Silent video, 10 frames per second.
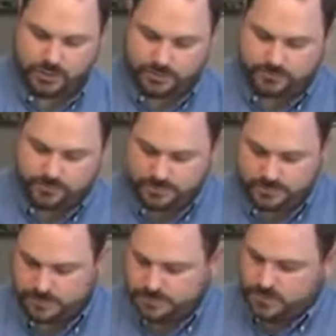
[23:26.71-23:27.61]
you
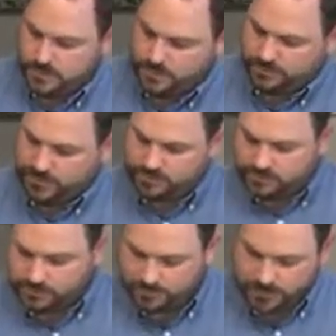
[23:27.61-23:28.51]
what
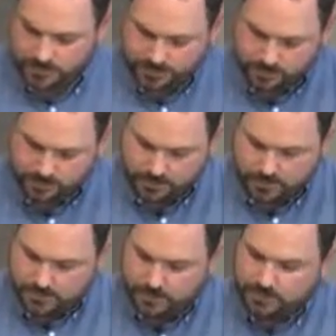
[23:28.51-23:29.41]
texture we've got here,
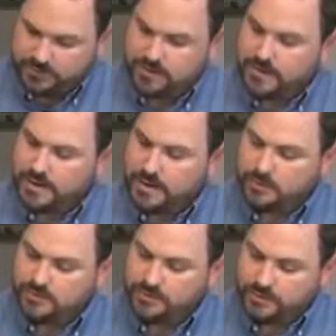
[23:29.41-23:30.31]
but you can see that now
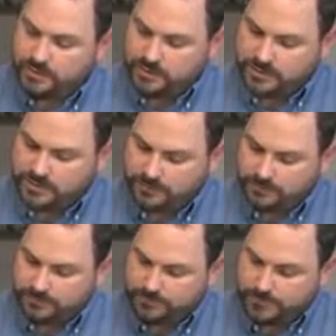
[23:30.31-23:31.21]
it's started to thicken
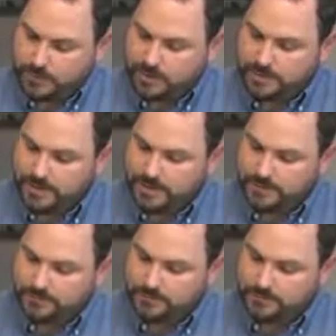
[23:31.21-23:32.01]
quite a bit